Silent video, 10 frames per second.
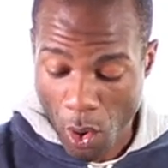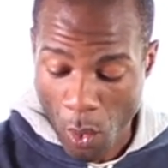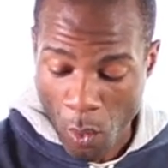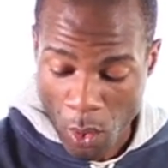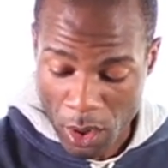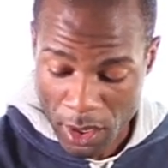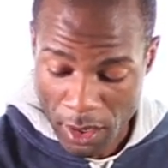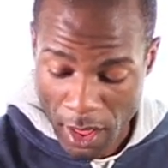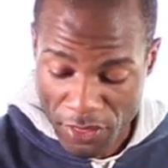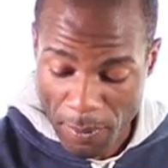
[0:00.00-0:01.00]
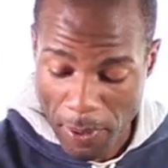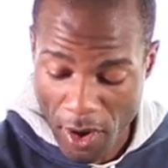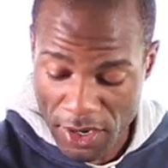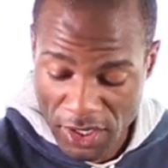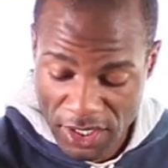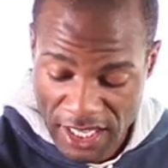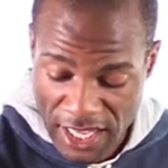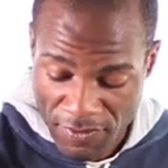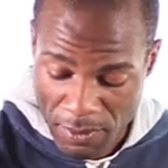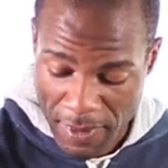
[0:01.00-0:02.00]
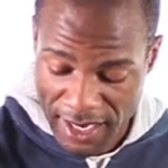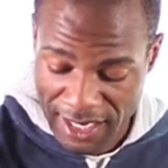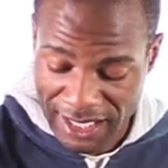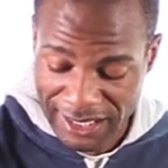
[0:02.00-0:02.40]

Or the pawn could even make it